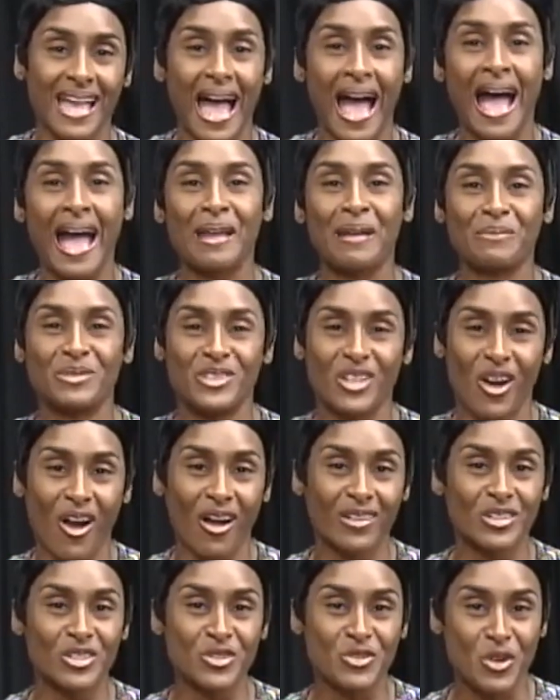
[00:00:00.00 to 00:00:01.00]
I am
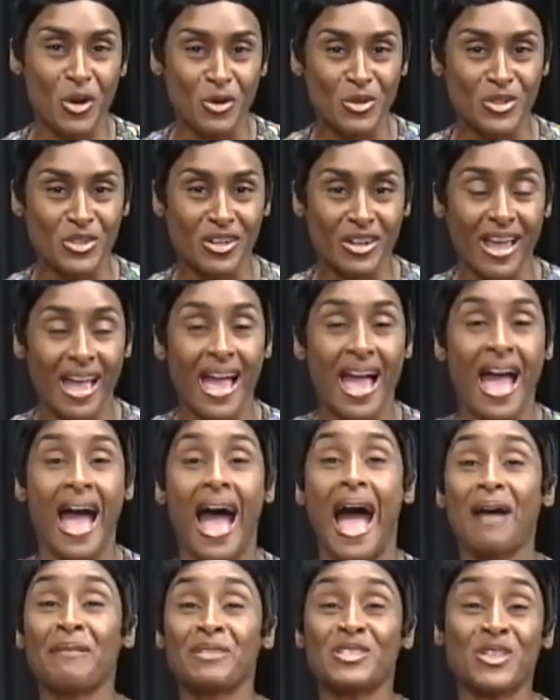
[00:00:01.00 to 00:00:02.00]
Dawn Strozier.
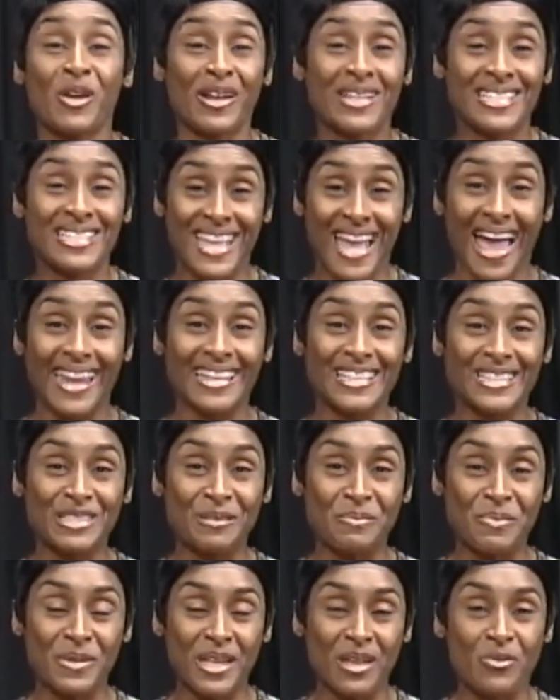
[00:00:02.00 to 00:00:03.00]
I'm so excited to
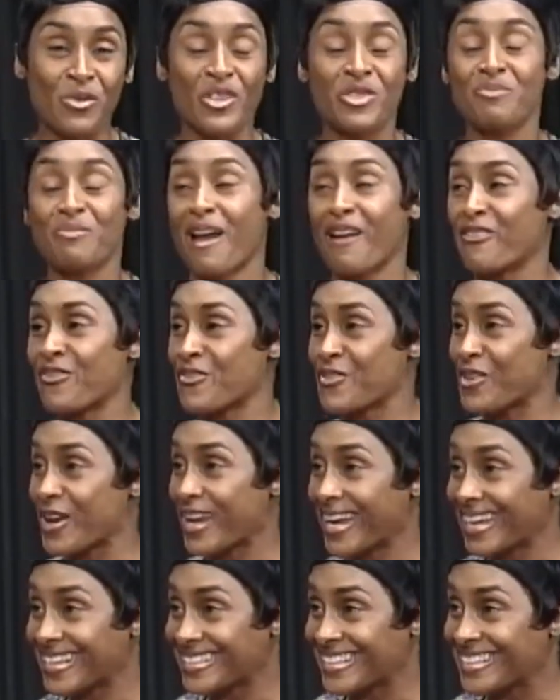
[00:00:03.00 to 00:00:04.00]
be with my
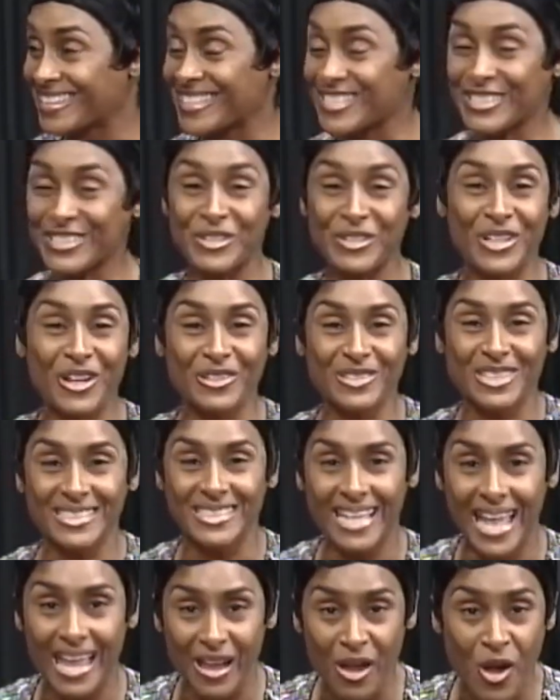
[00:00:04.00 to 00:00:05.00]
friend in the studio
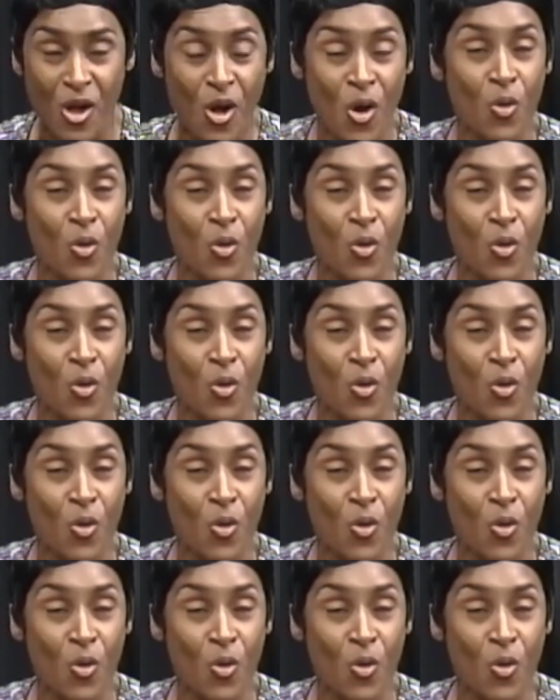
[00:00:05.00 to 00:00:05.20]
today,